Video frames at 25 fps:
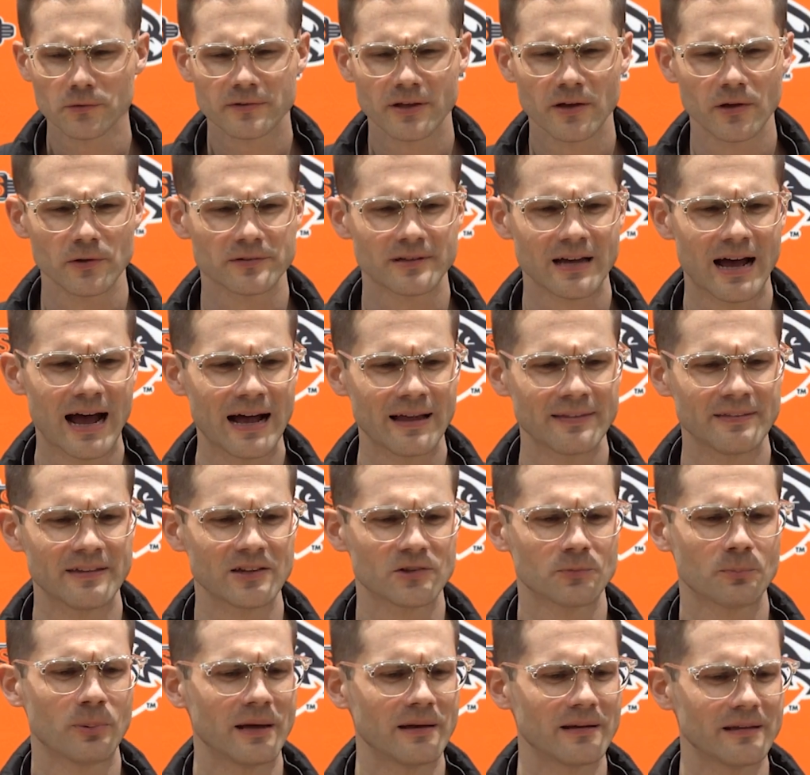tell Todd
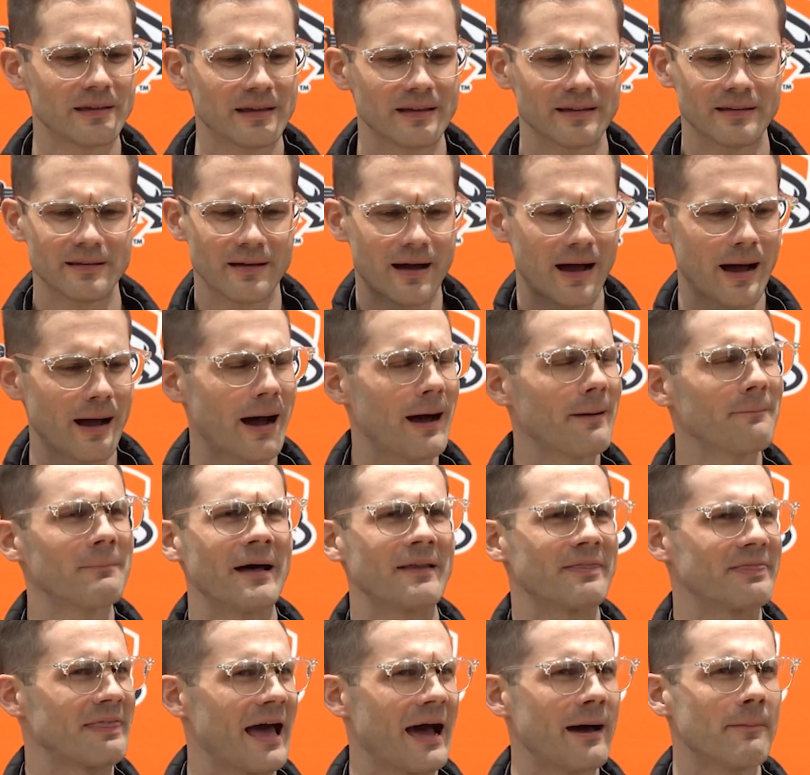this, but I'm
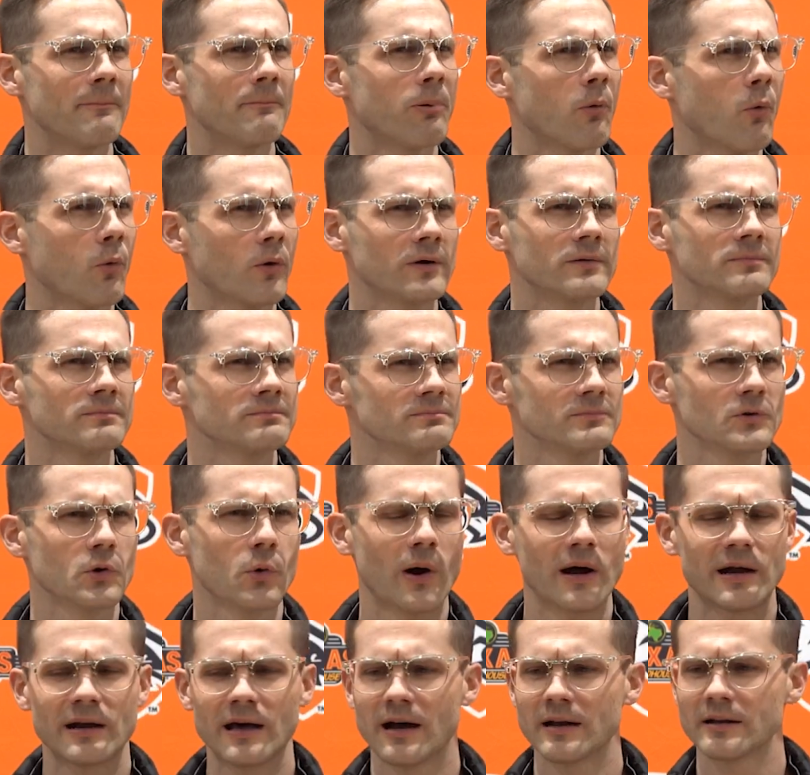not that important,
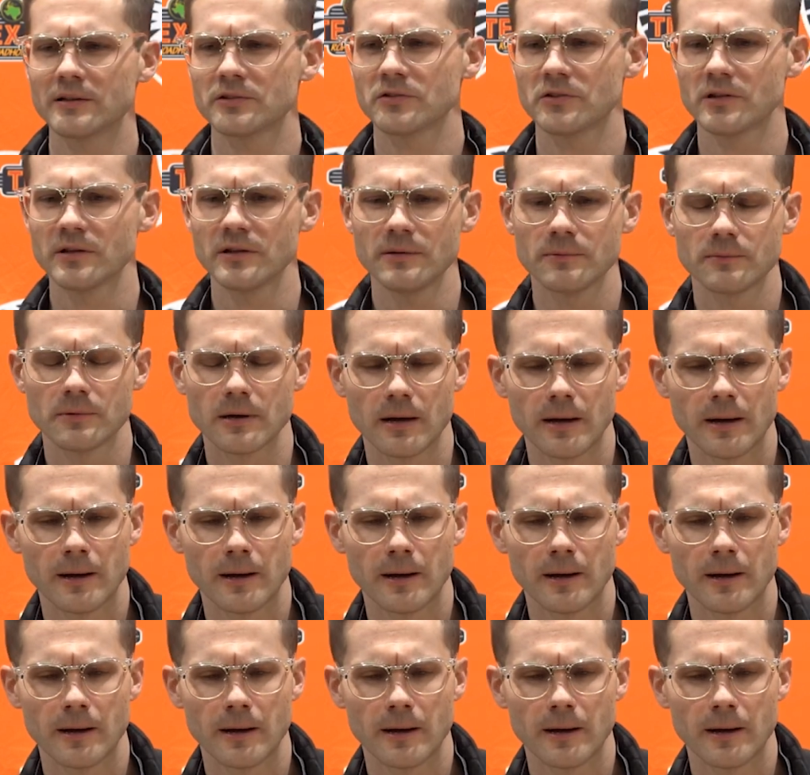quite honestly.